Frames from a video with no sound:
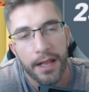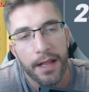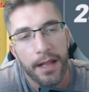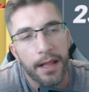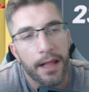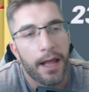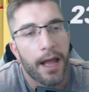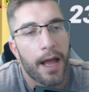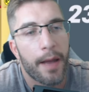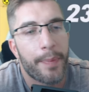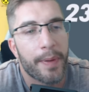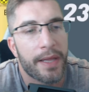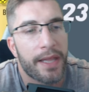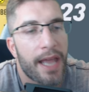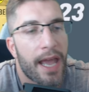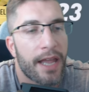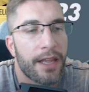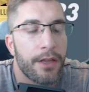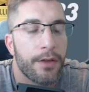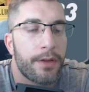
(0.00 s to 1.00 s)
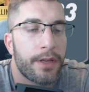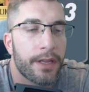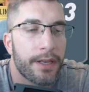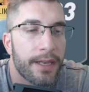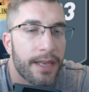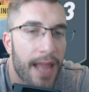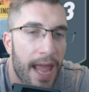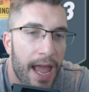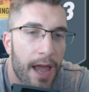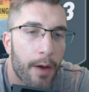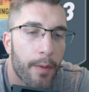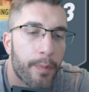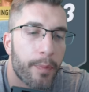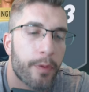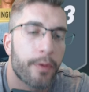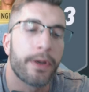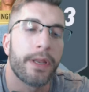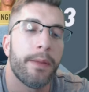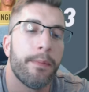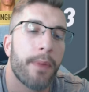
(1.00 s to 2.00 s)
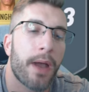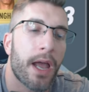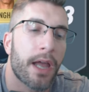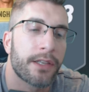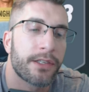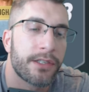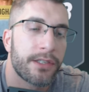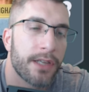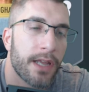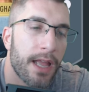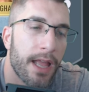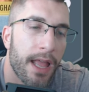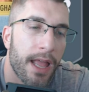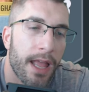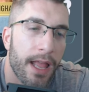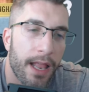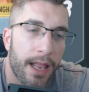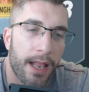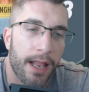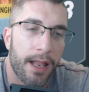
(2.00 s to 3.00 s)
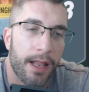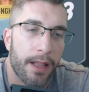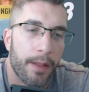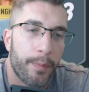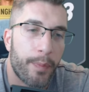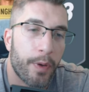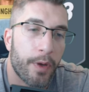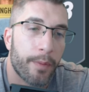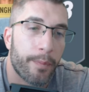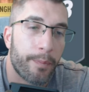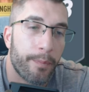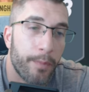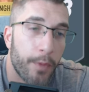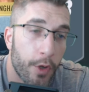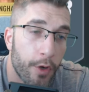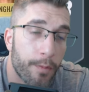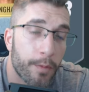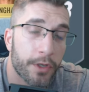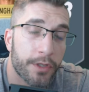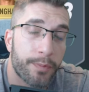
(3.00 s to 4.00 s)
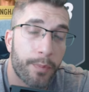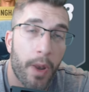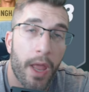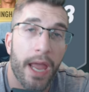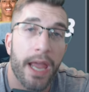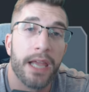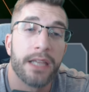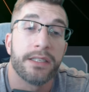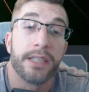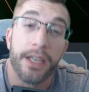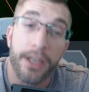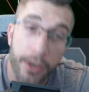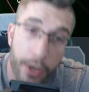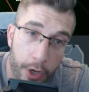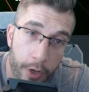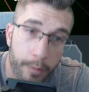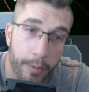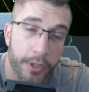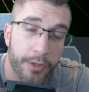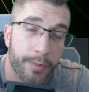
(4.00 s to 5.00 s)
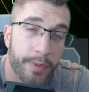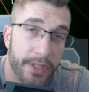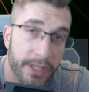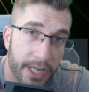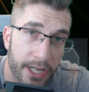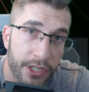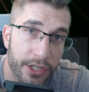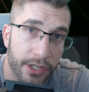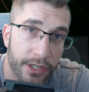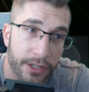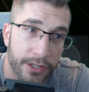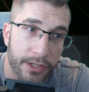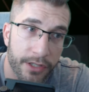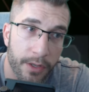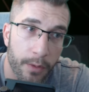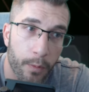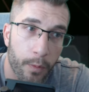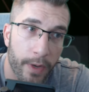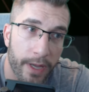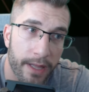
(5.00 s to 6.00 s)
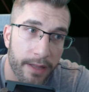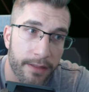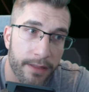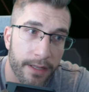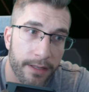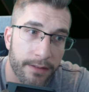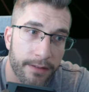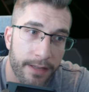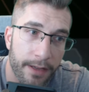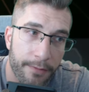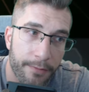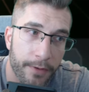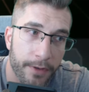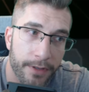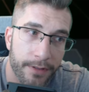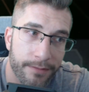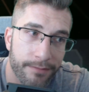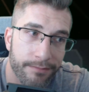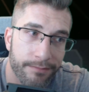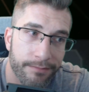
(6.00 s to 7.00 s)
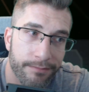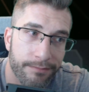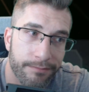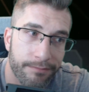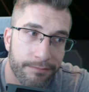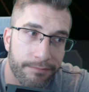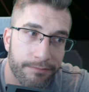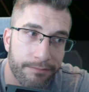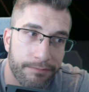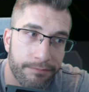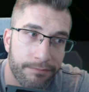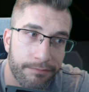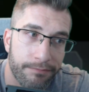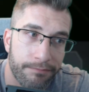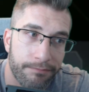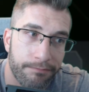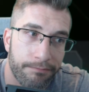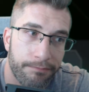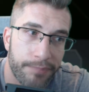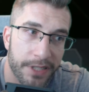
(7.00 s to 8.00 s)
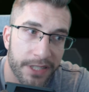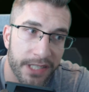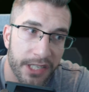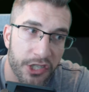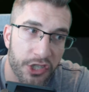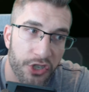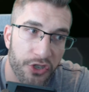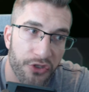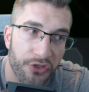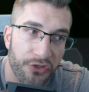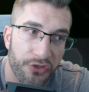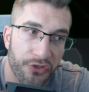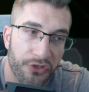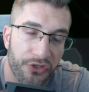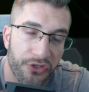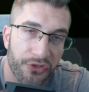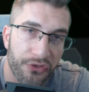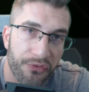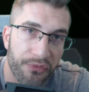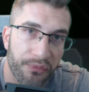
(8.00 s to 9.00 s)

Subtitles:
But yeah, you can now pretty much put numerous players in numerous positions with different positions.